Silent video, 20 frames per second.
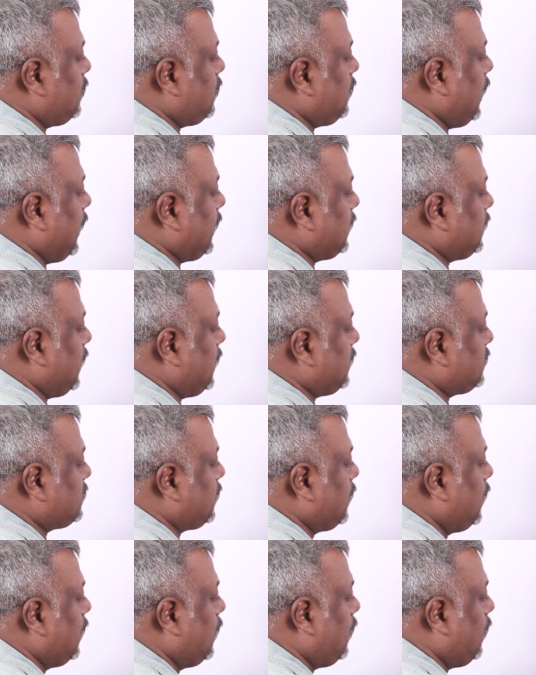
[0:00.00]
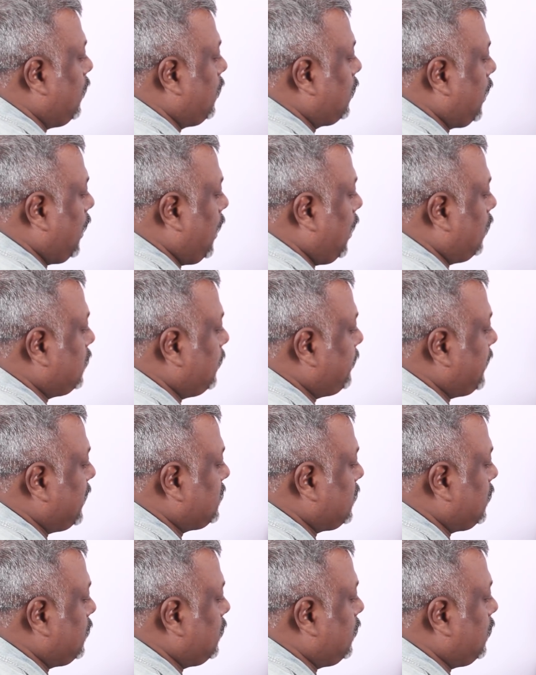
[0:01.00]
like this, okay, how the
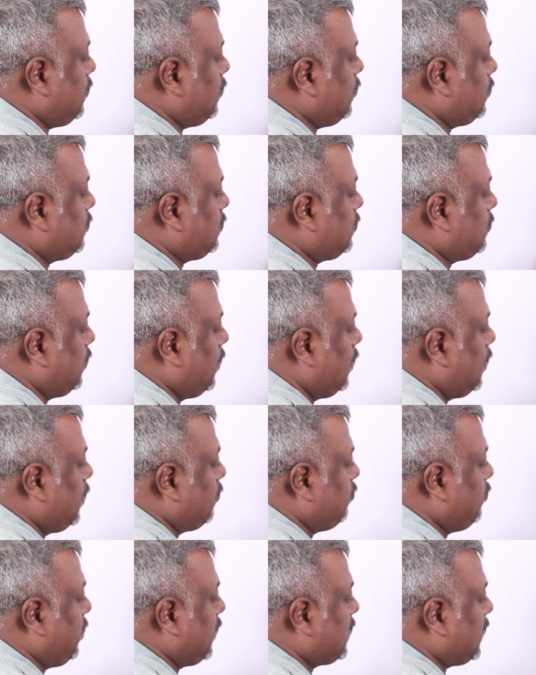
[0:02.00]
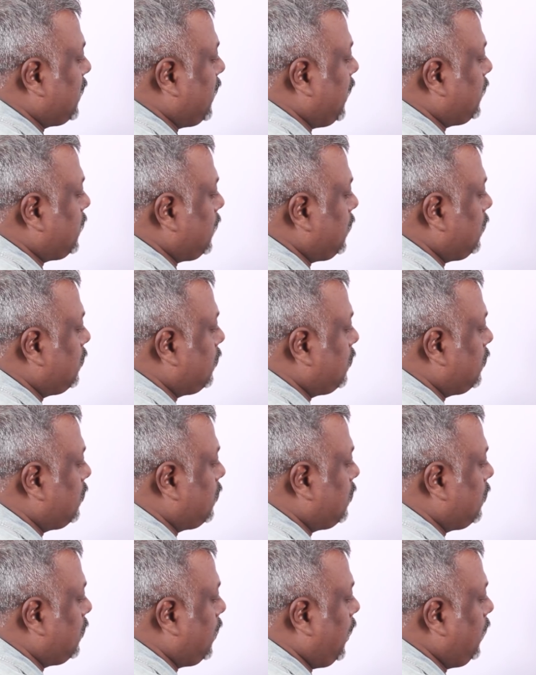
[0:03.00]
person would be created,
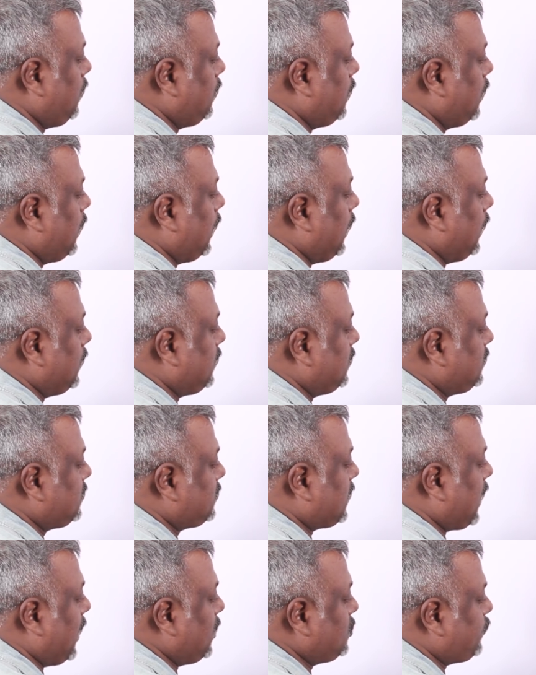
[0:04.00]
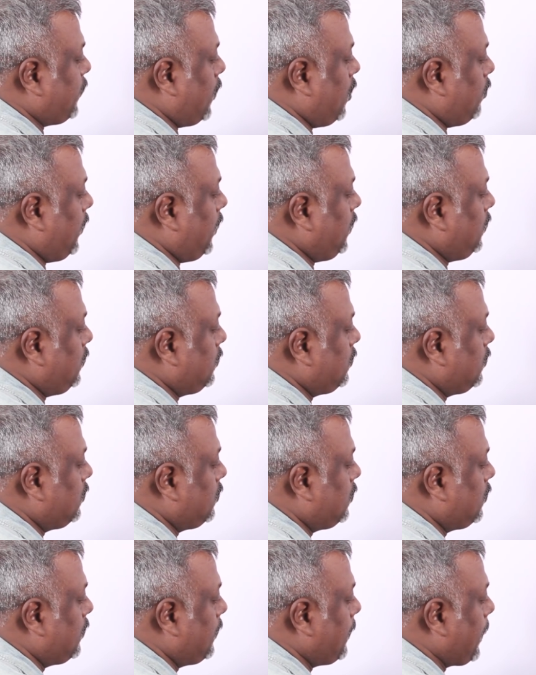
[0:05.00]
right? In this sketch format,
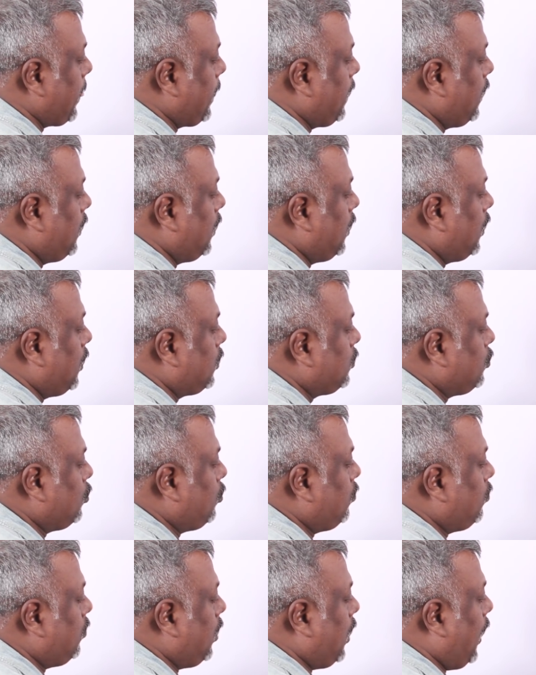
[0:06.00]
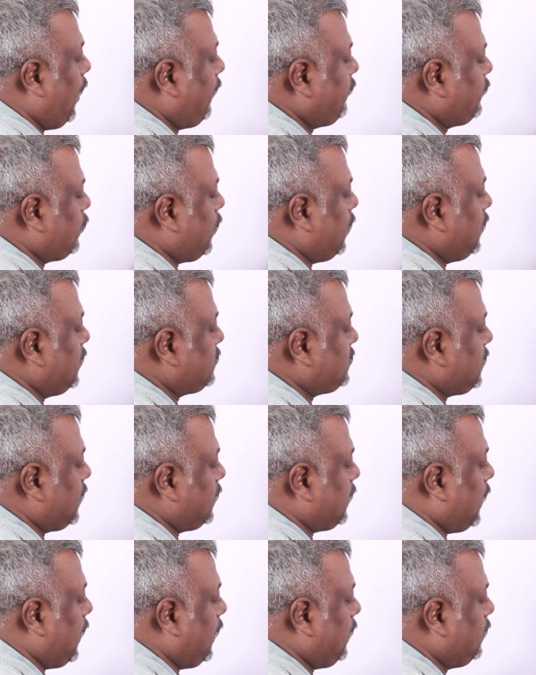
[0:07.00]
you have to
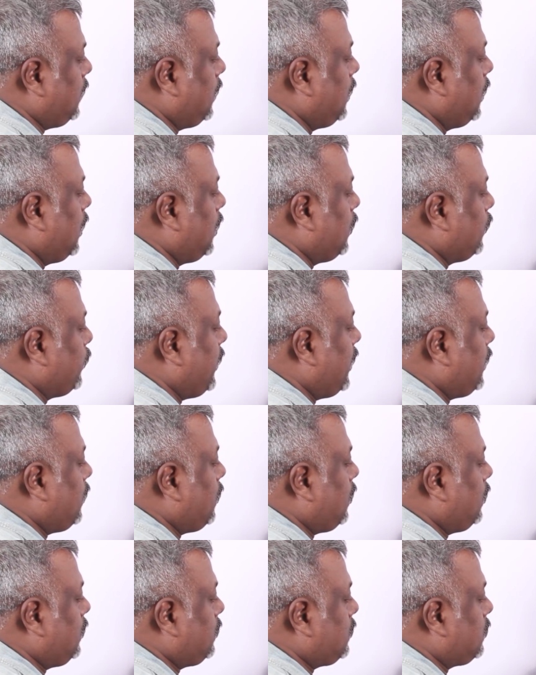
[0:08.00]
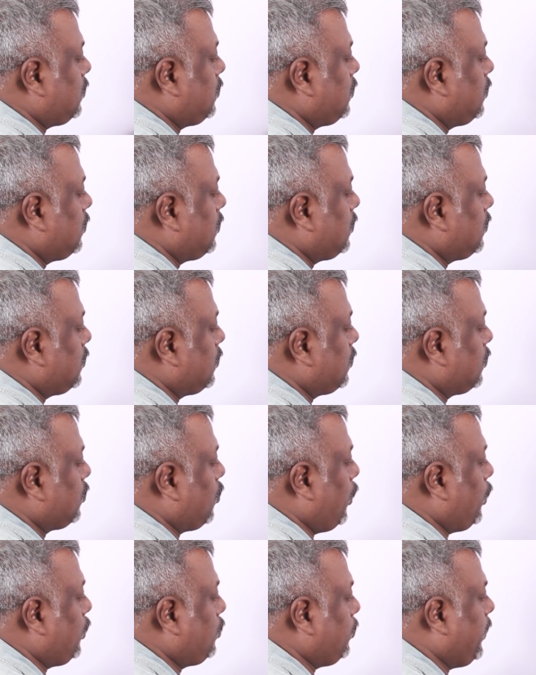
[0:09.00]
understand that we are not
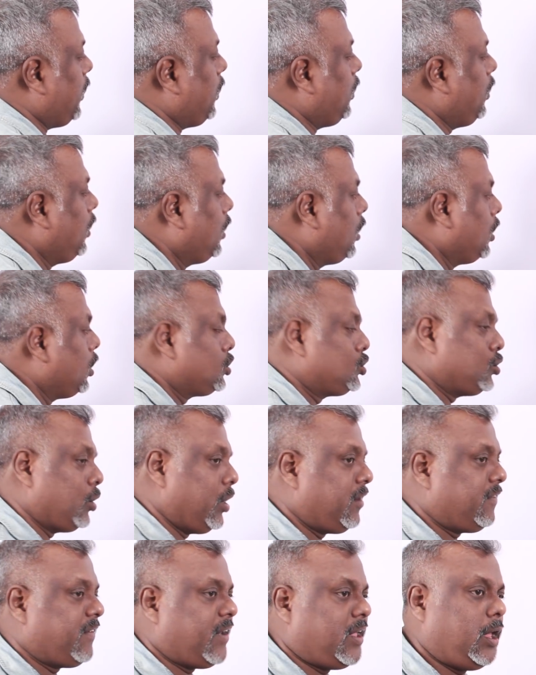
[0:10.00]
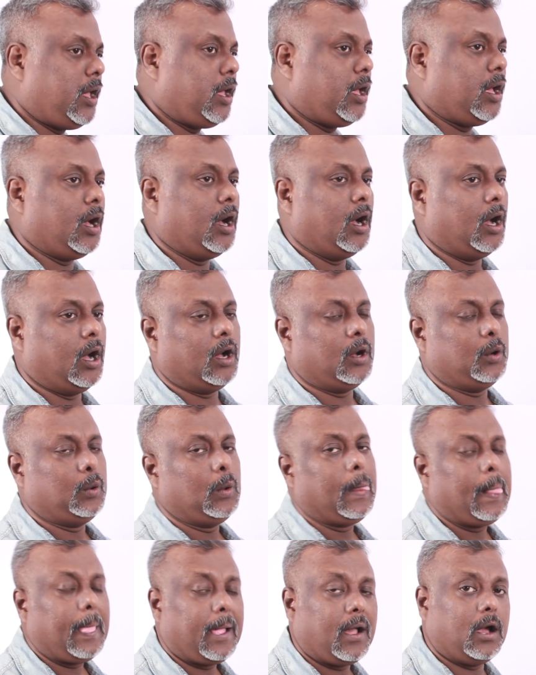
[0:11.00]
going to be showing very
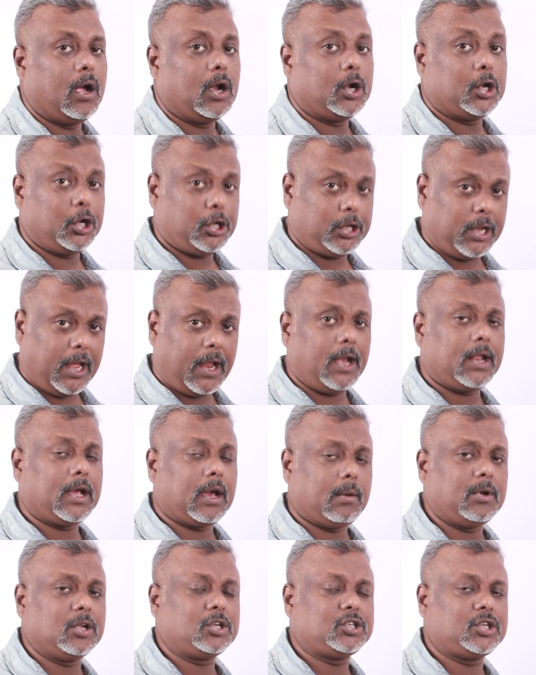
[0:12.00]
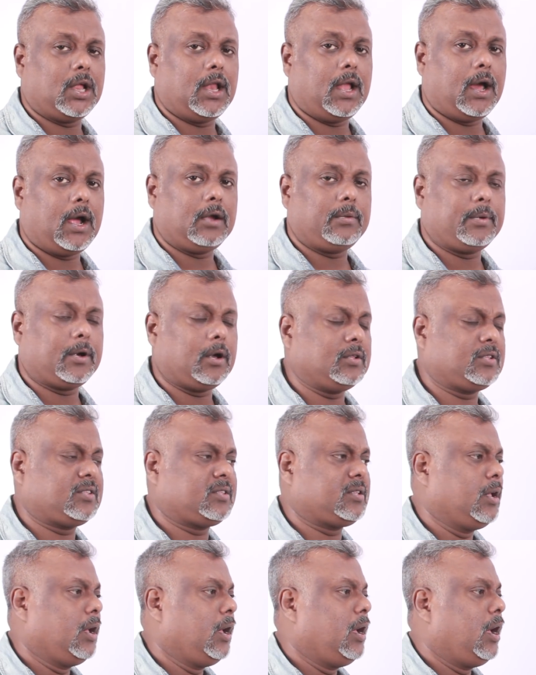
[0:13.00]
detailed commercial art,
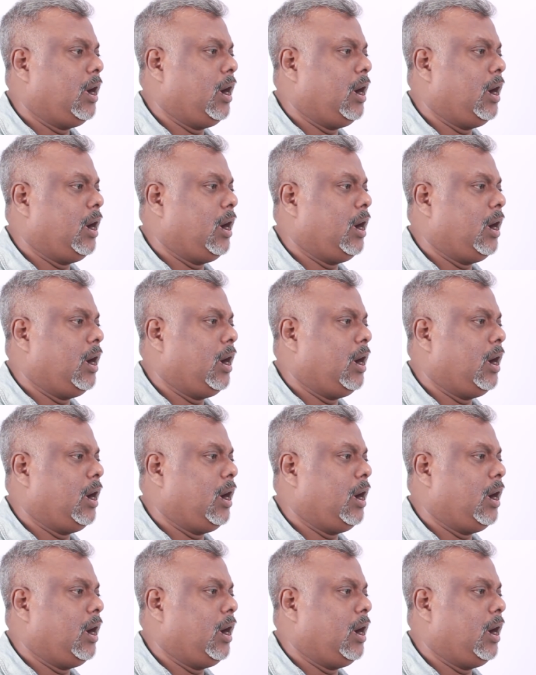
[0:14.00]
because